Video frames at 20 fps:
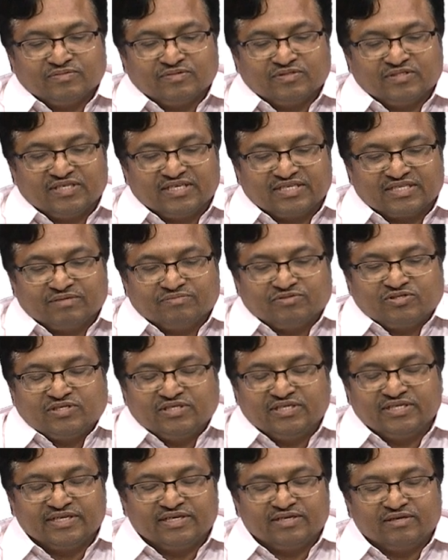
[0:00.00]
systems
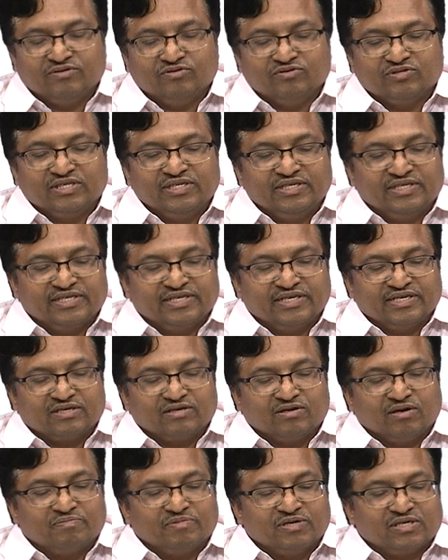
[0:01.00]
using
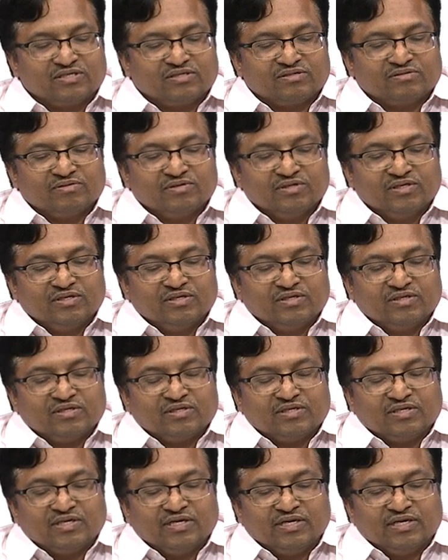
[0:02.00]
integrated optics
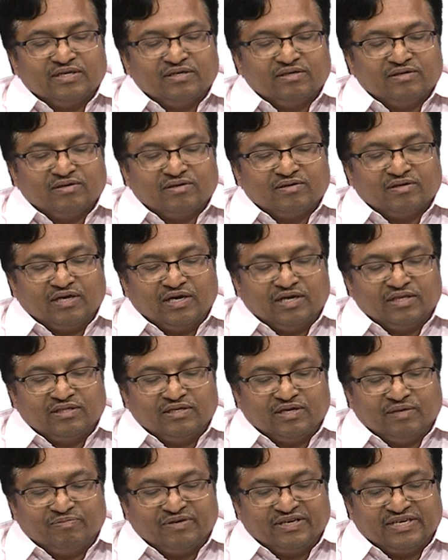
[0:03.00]
and
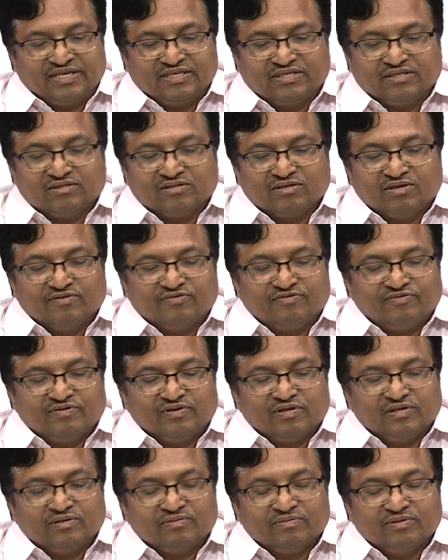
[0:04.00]
the applications of
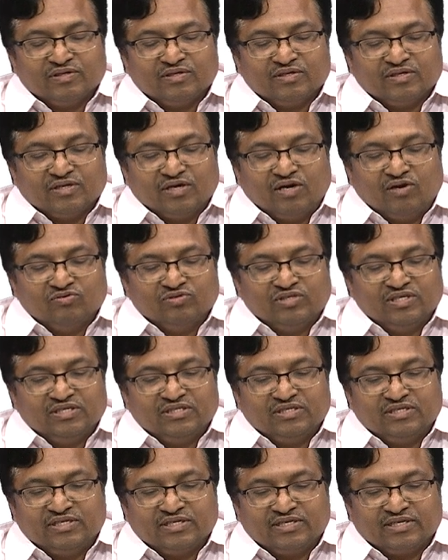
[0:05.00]
how
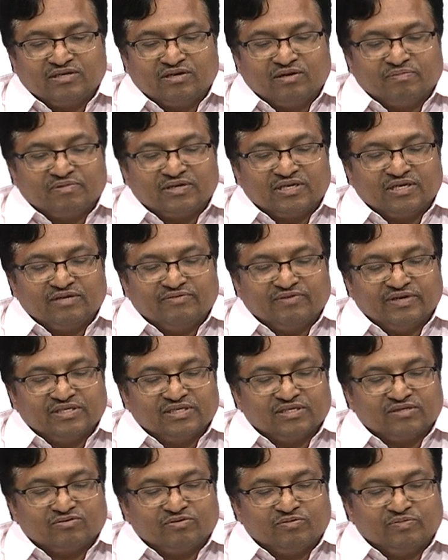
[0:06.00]
these integrated optical
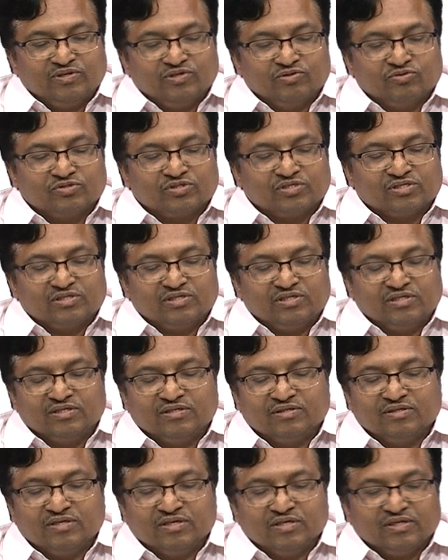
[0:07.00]
devices could be used
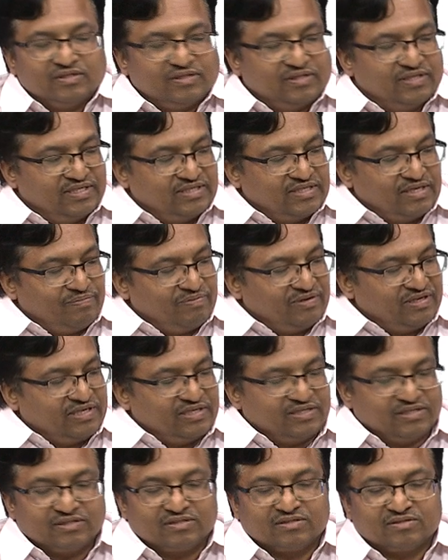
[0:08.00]
in these
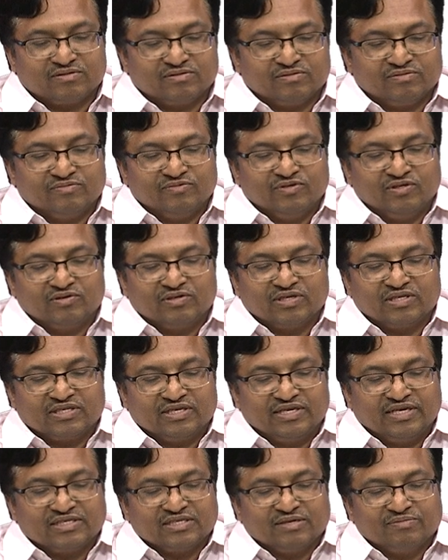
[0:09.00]
applications. We look at
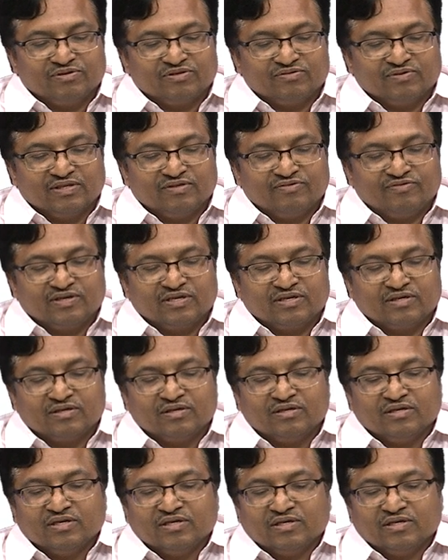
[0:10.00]
3 examples, one for